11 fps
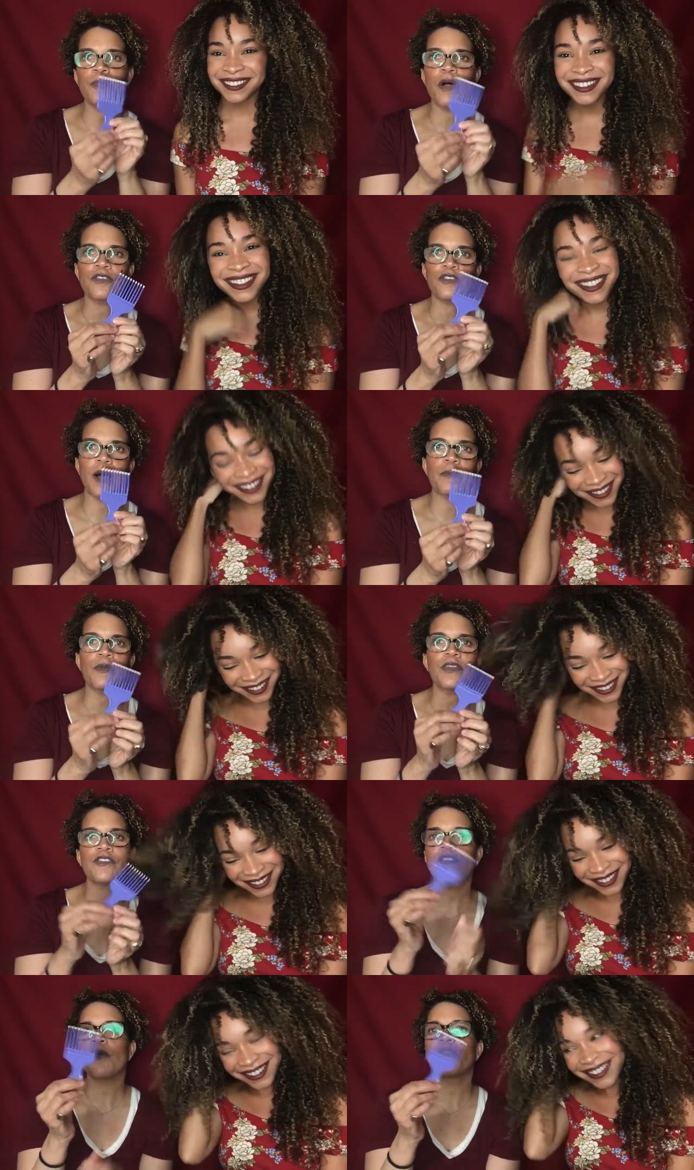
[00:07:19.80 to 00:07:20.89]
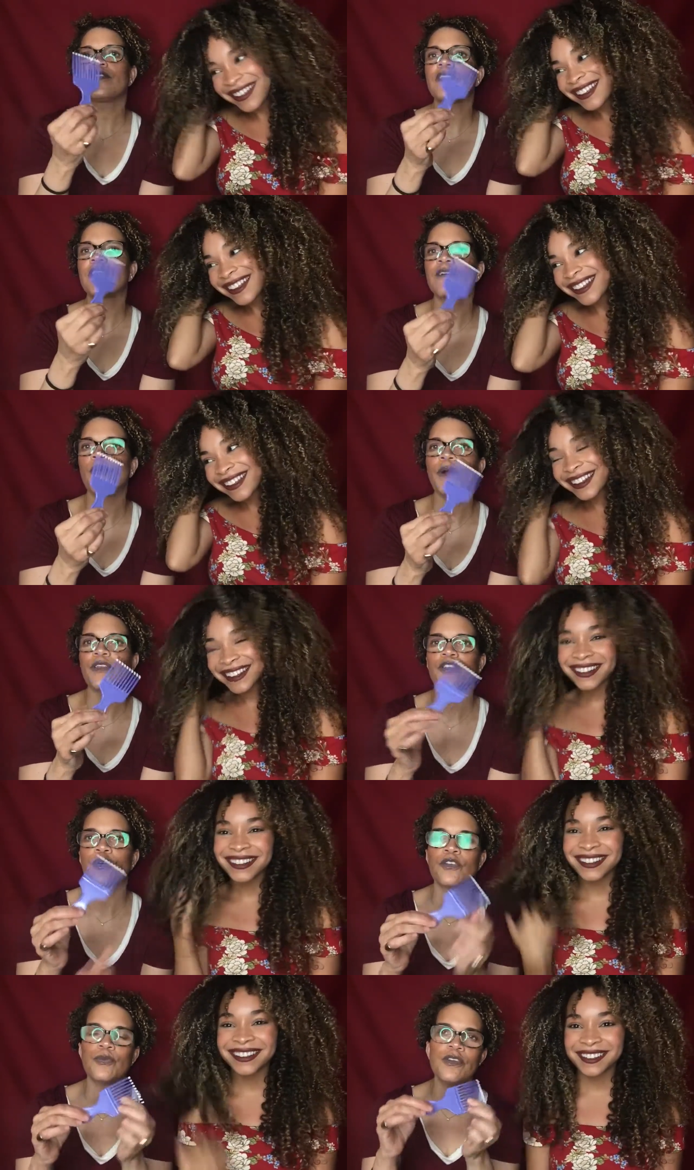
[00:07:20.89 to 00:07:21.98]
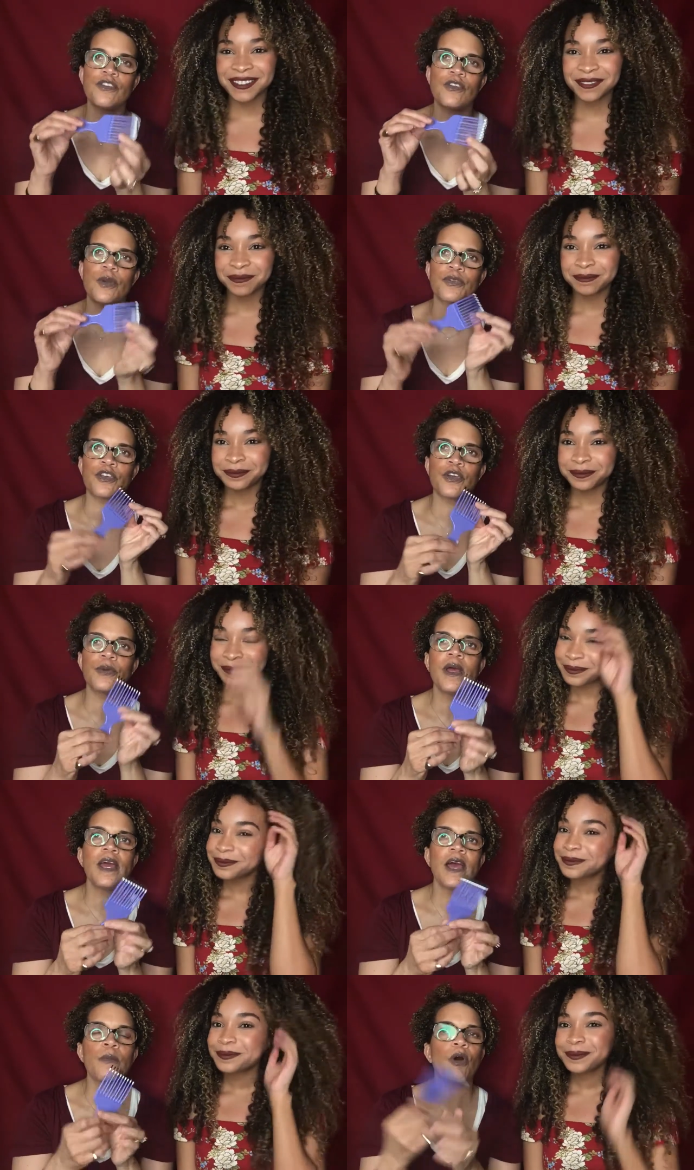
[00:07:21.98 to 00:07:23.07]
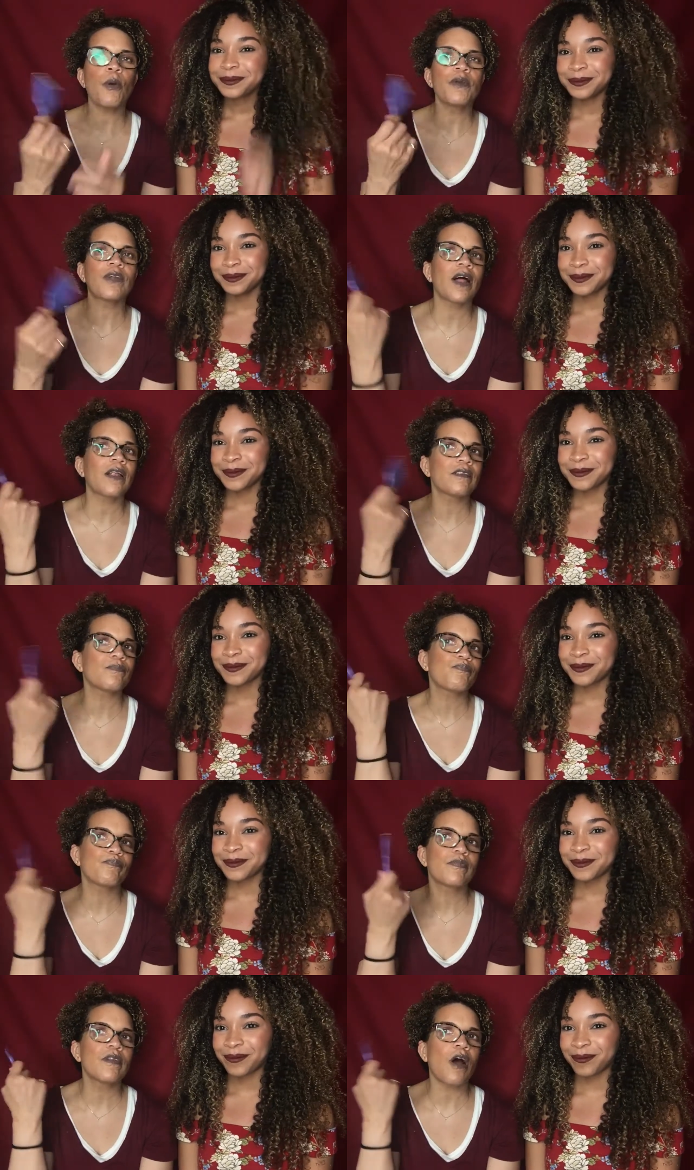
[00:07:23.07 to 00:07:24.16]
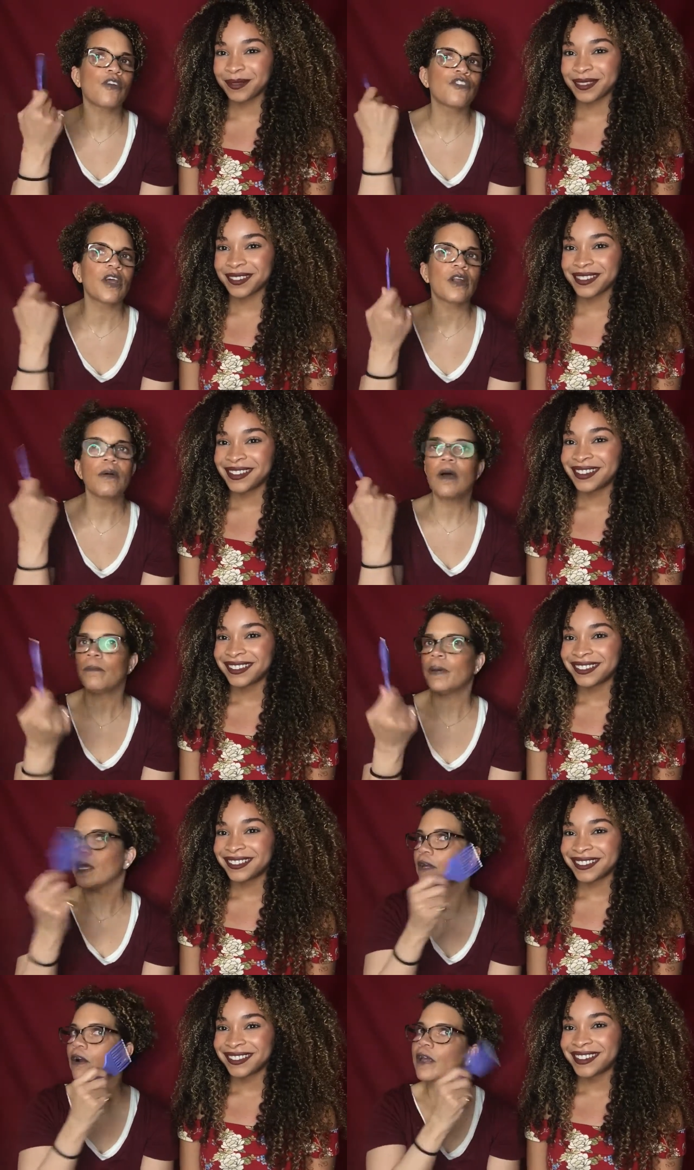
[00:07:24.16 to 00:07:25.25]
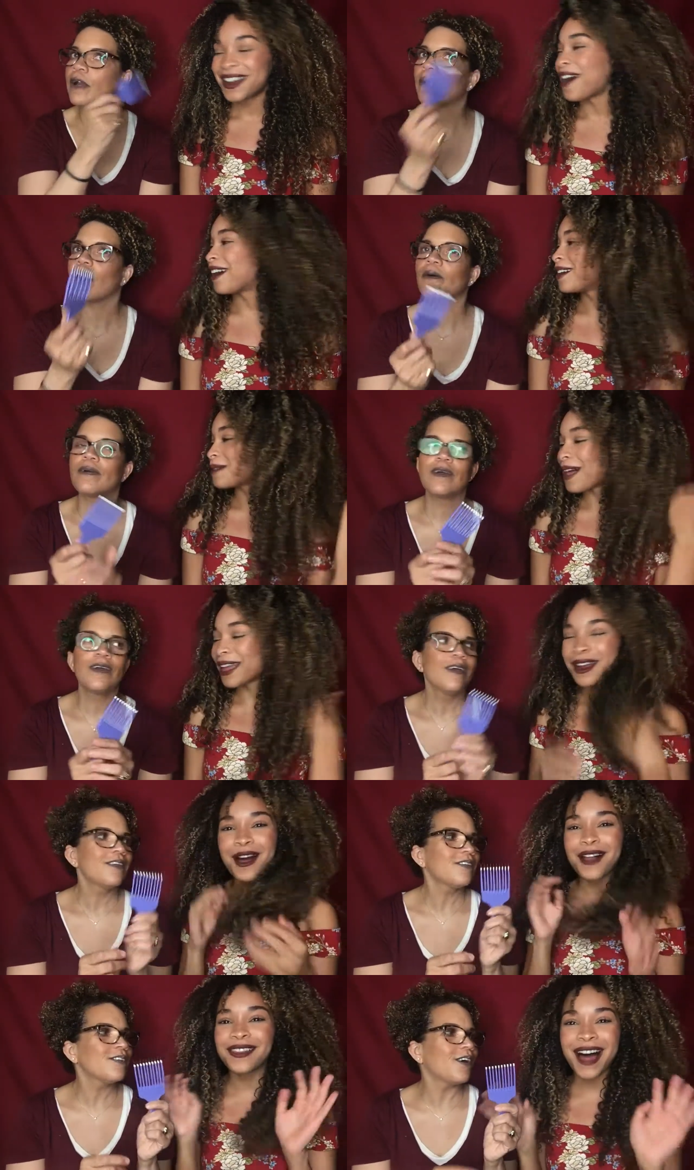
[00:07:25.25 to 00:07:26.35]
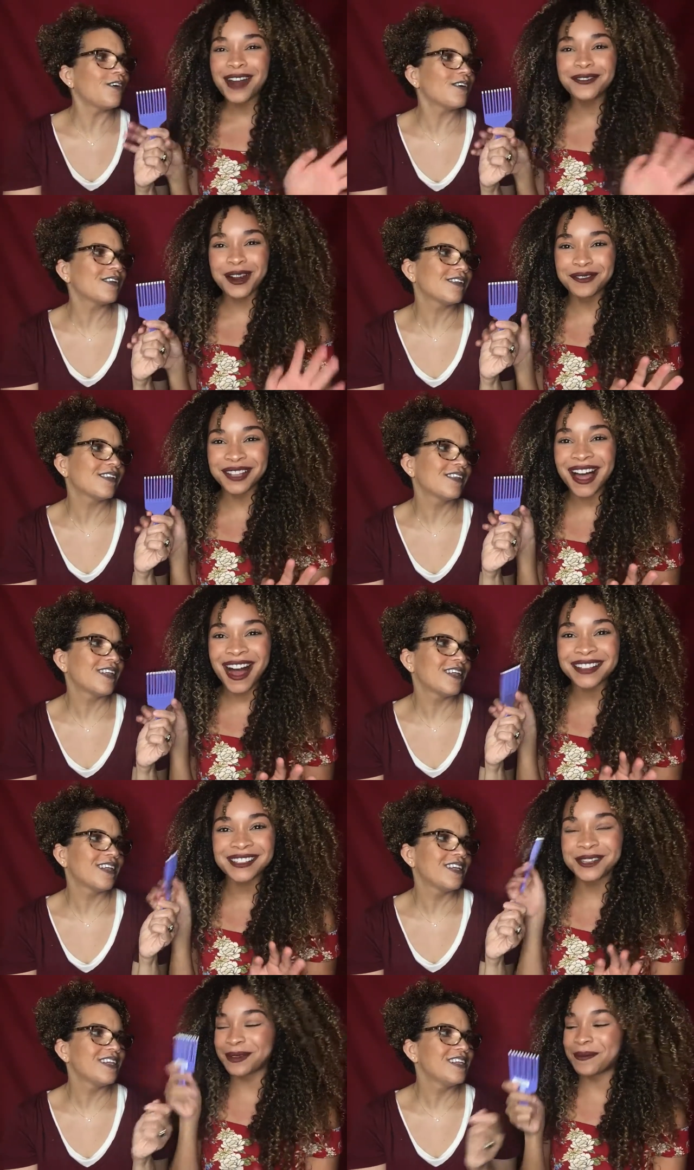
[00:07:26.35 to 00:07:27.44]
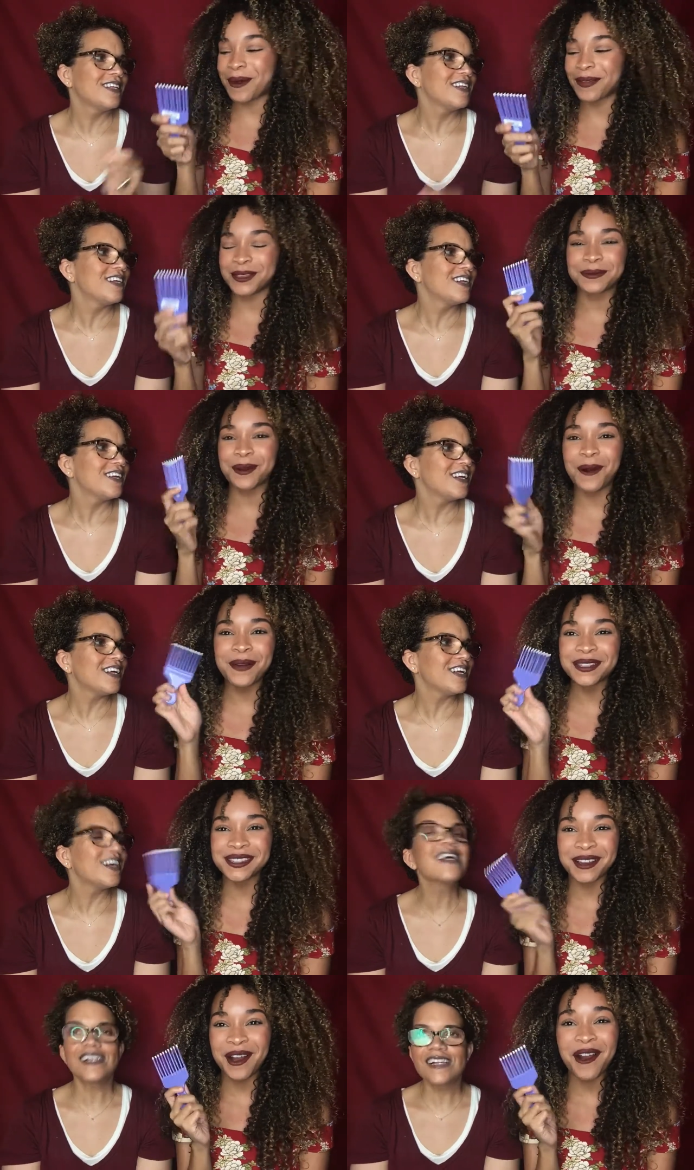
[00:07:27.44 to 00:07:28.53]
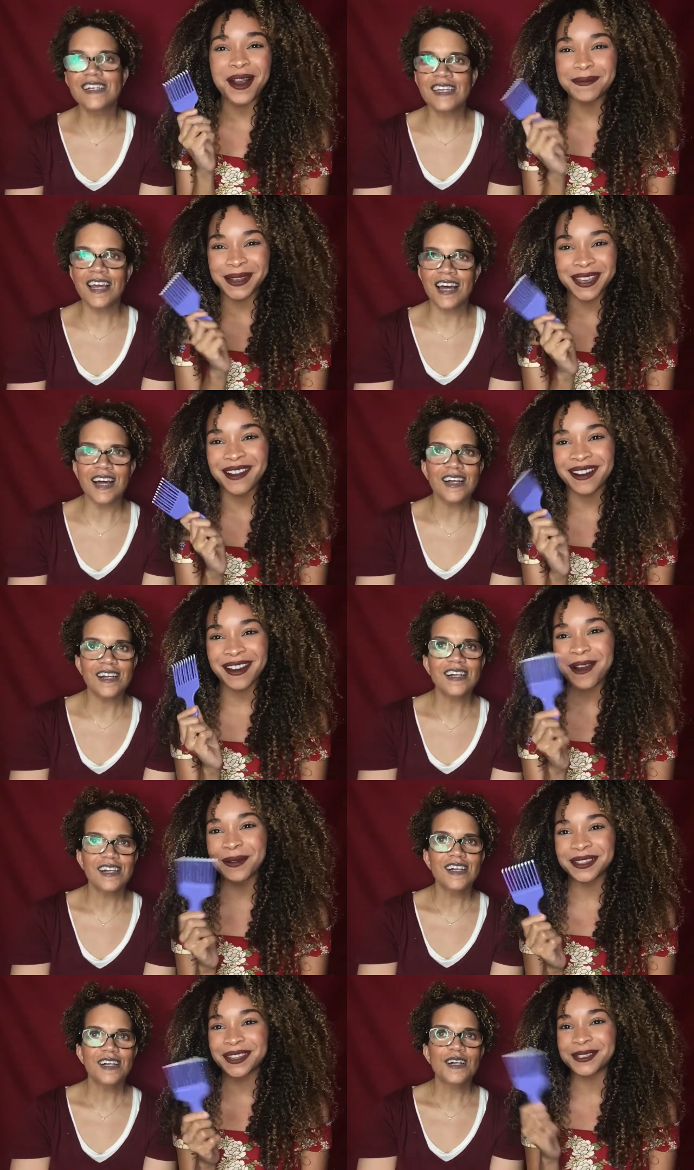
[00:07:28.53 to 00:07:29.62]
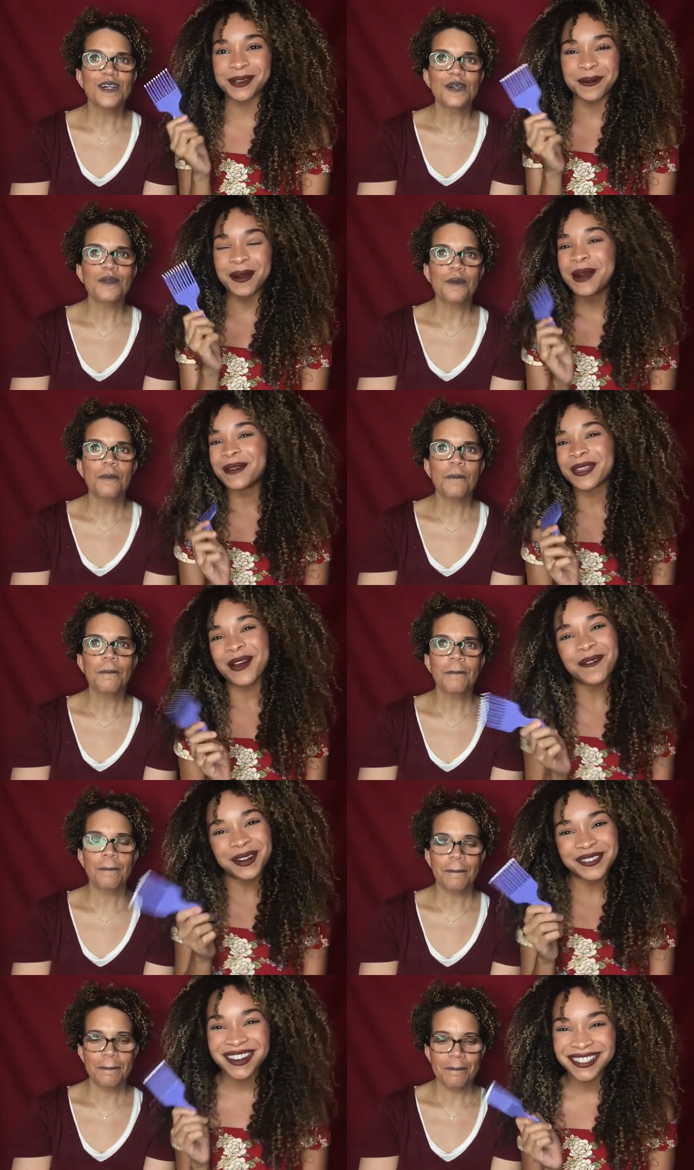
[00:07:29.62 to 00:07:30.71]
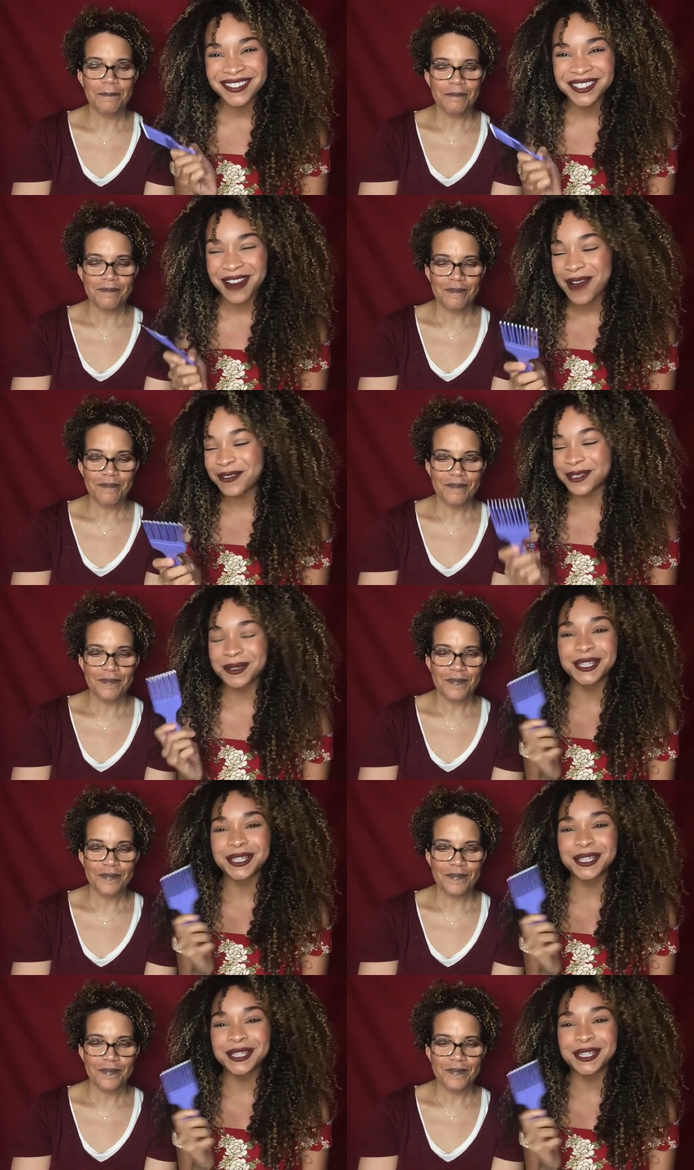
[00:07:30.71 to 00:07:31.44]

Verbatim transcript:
Speaker 1: pulse shop and let's throw this in the giveaway too because we just thought it was cute. And we're always on our channel picking our hair our, out.
Speaker 2: Like in a so. lot of our vlogs, since we bought this, we're always in the car picking yeah. our hair out with this. So we thought one of our subscribers would